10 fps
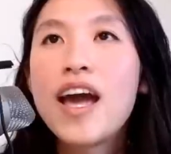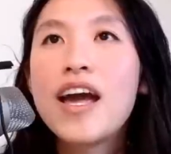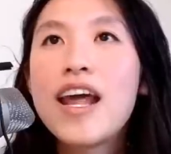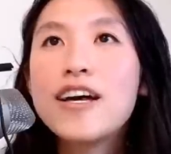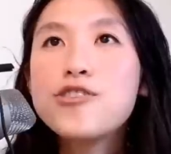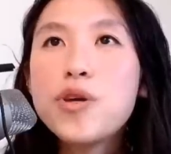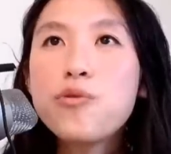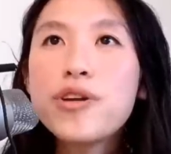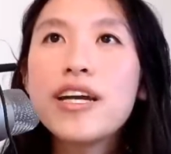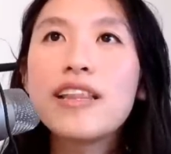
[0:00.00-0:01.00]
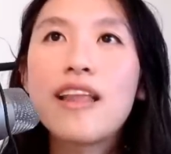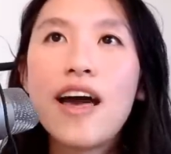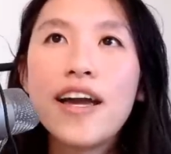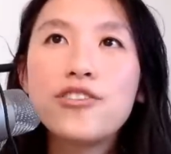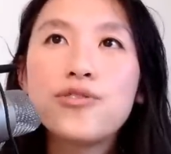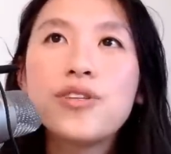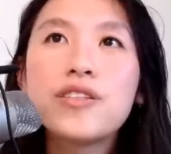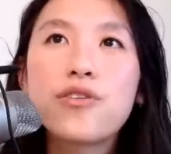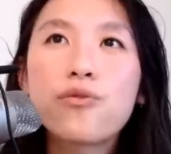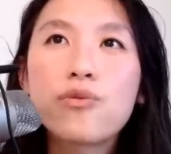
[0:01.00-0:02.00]
And as we realign to
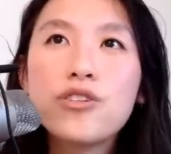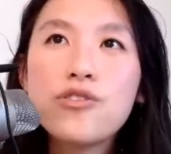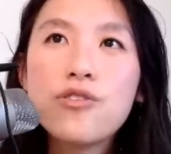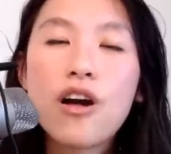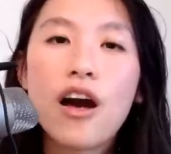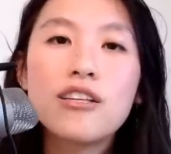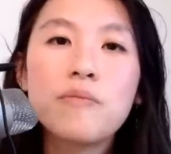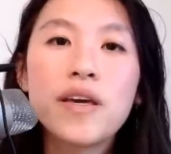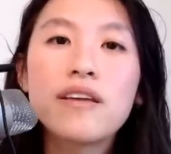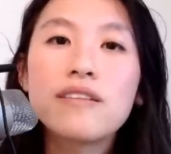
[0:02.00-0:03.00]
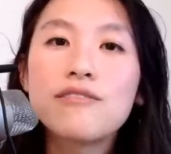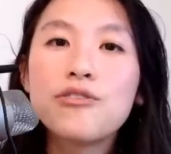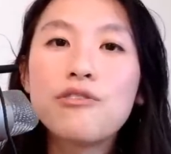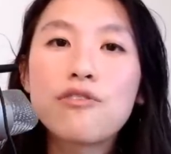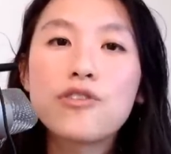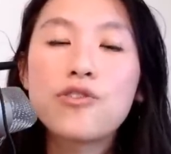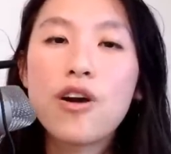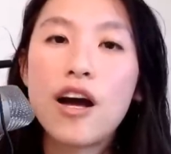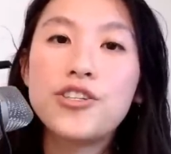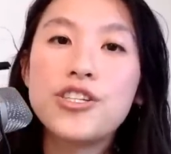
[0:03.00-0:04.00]
this original cosmic universal
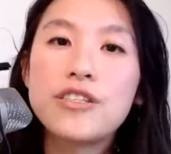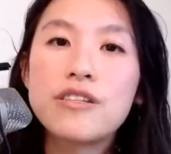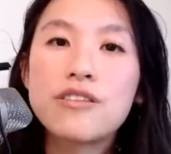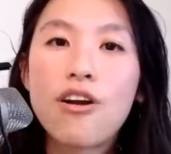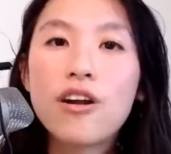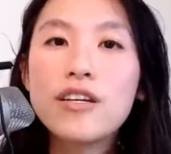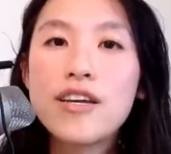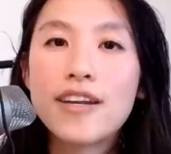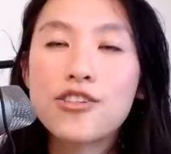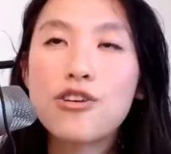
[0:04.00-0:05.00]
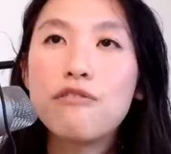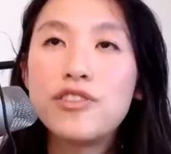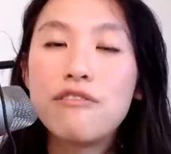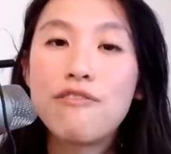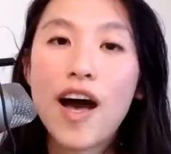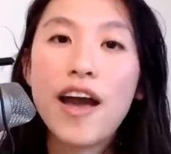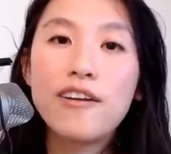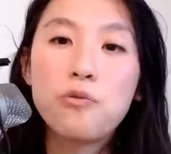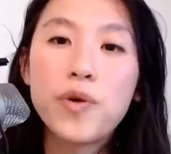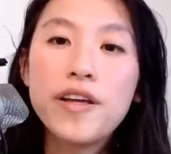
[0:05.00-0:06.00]
consciousness architecture of
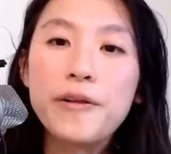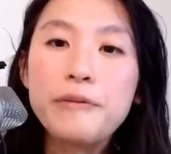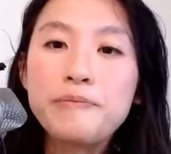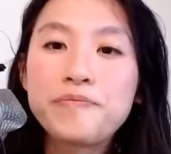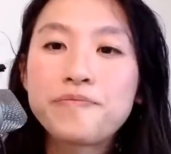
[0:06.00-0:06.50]
divine will,